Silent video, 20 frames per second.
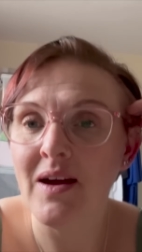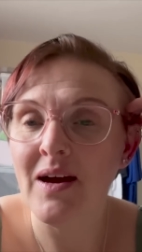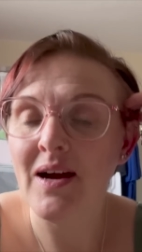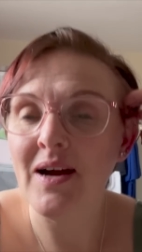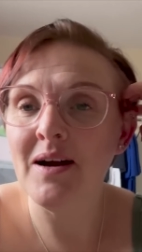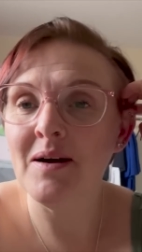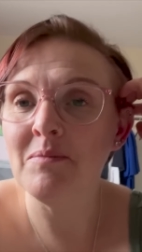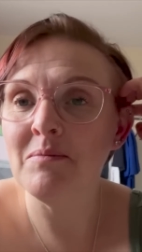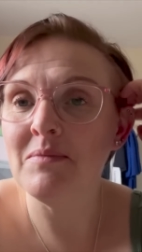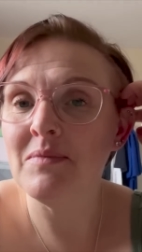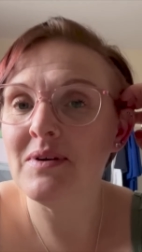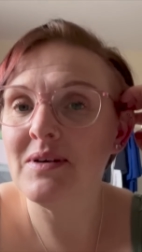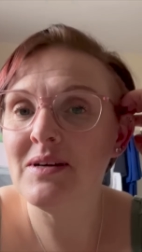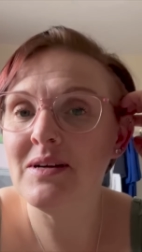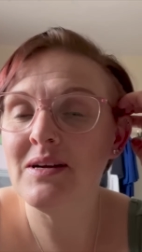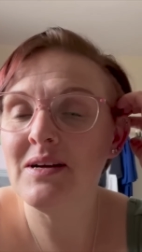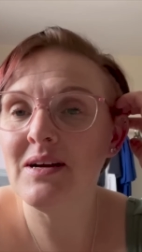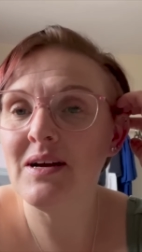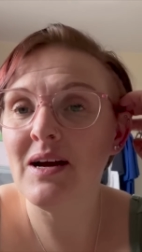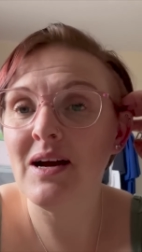Um,
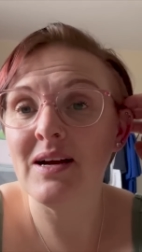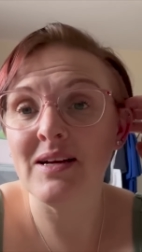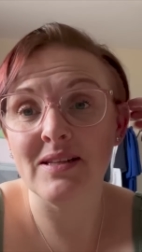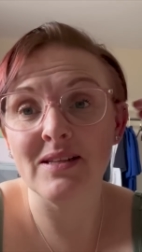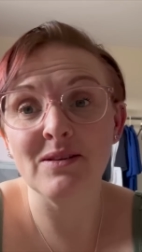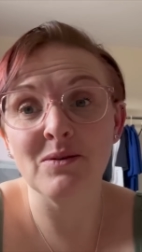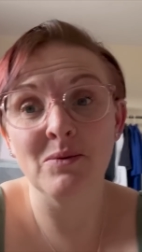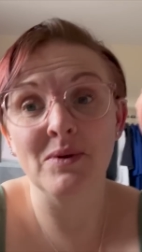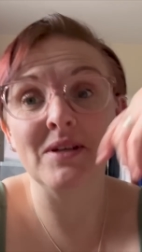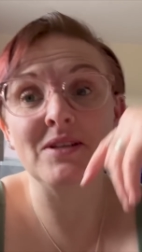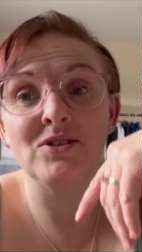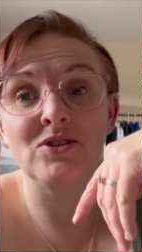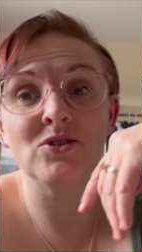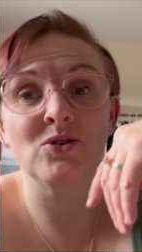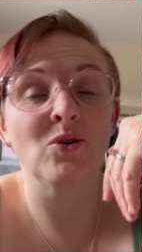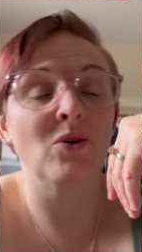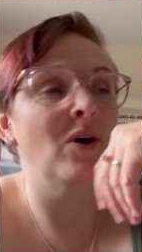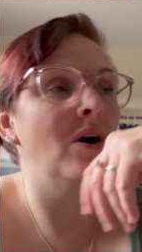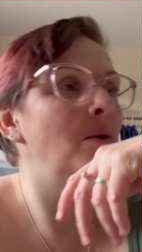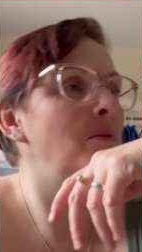I think the week's
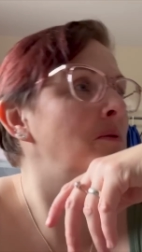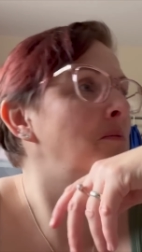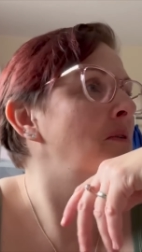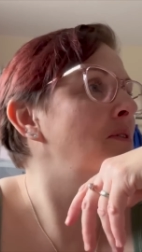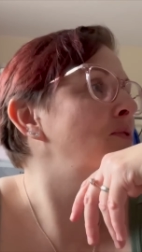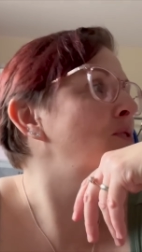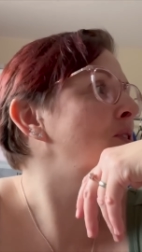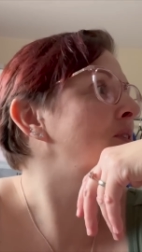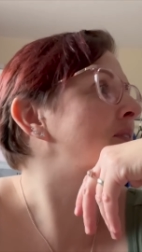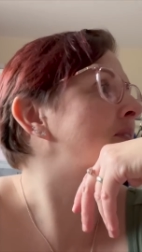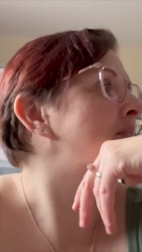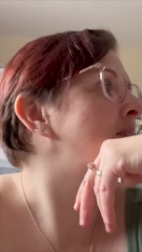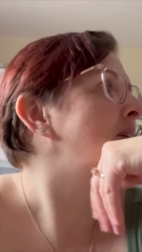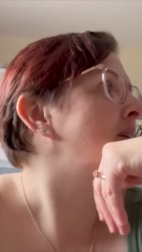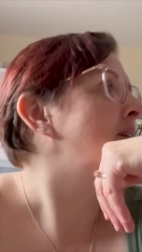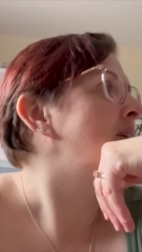just caught up with my voice.